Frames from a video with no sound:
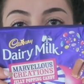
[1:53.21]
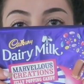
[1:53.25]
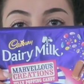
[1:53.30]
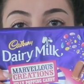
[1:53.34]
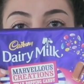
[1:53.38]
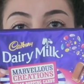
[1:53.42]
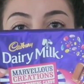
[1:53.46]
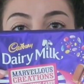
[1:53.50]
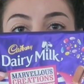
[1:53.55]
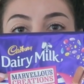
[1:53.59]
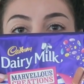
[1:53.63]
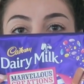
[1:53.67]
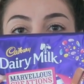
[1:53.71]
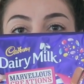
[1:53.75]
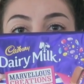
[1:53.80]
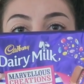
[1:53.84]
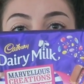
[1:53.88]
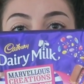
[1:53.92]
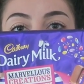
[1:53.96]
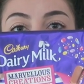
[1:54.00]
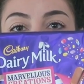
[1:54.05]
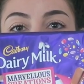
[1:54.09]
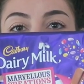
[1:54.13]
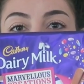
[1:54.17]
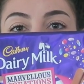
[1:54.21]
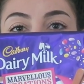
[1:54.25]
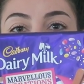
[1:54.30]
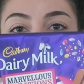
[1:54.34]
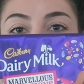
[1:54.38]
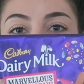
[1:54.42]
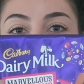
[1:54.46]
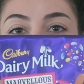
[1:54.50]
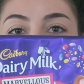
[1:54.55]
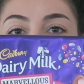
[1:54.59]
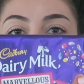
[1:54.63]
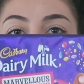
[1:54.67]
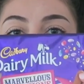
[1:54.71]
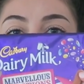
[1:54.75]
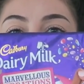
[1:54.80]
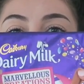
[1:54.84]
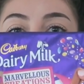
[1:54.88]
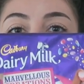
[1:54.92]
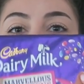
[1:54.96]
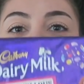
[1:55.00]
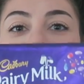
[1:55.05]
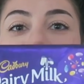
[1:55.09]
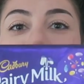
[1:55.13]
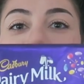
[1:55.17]
one big ass
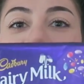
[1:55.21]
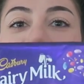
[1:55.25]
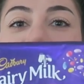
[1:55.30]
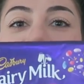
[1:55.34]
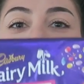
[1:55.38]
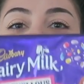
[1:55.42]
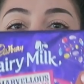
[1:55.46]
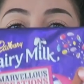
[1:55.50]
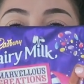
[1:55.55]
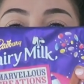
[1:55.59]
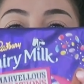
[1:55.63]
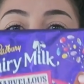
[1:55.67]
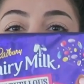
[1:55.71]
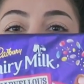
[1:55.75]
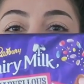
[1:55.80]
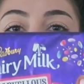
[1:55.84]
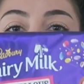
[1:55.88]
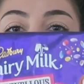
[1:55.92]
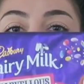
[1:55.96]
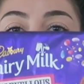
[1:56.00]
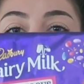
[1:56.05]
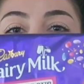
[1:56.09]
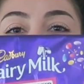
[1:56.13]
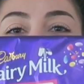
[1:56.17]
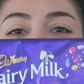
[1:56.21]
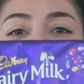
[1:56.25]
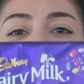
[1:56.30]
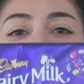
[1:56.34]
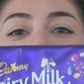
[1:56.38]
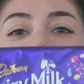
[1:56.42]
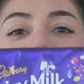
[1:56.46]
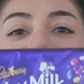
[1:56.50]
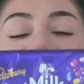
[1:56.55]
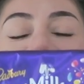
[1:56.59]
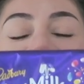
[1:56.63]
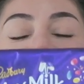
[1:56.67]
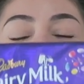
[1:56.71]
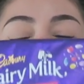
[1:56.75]
bar of jelly popping candy